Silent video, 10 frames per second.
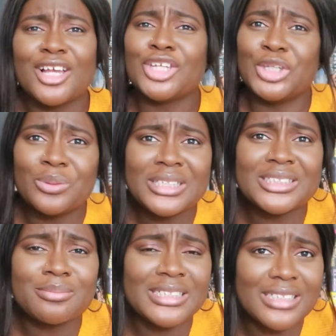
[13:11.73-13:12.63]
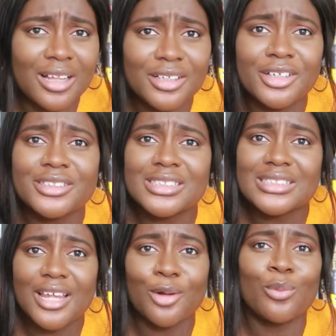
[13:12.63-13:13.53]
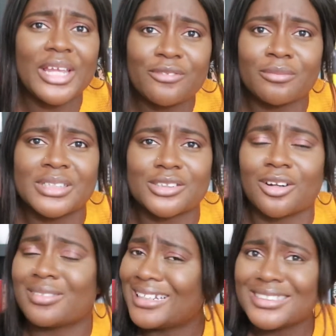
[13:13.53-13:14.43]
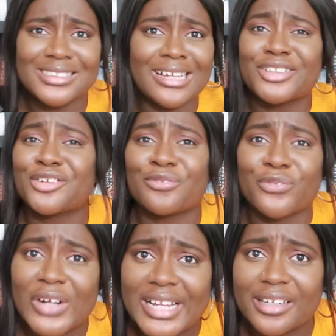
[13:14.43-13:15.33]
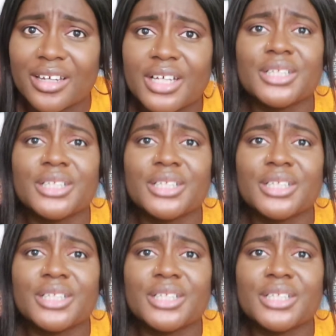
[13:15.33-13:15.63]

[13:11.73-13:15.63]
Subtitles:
You need to be telling her to stay away from this girl. That is not her friend.